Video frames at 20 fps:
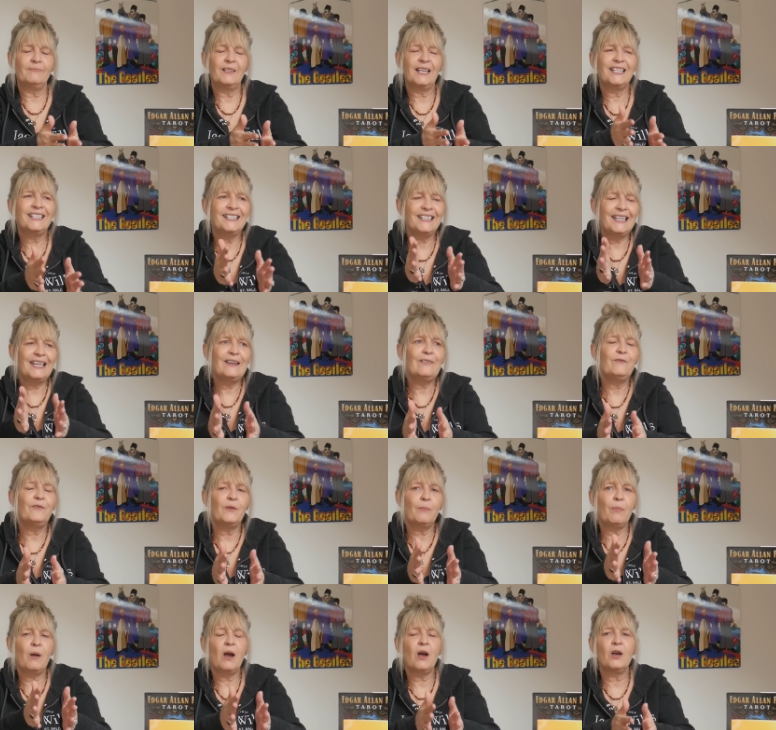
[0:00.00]
and leave
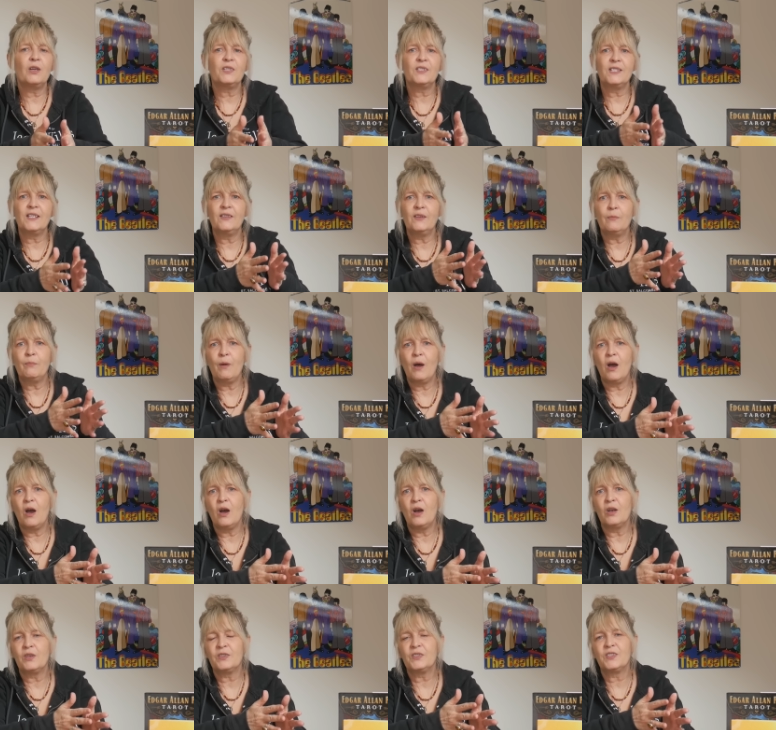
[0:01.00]
the past in the
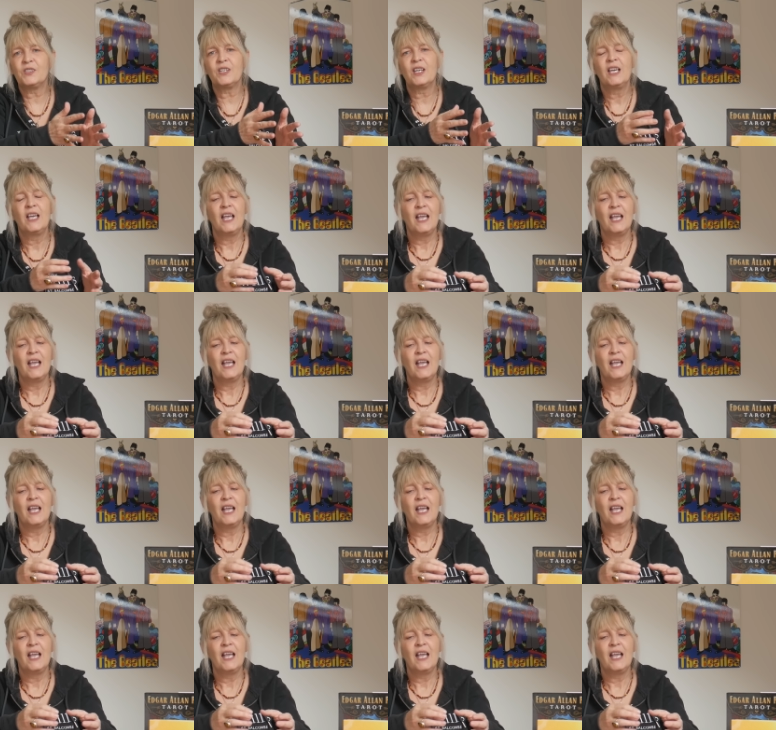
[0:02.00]
past.